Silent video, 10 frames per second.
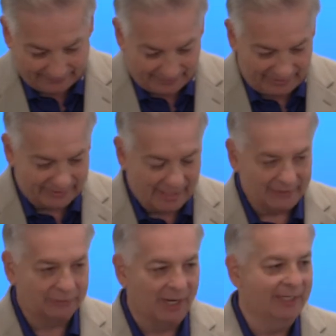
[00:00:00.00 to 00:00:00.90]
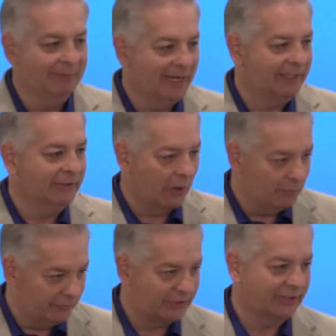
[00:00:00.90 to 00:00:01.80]
He's not trying to make his
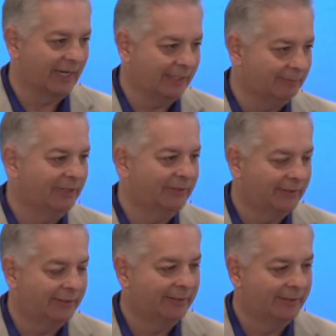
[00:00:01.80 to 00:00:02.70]
own statement.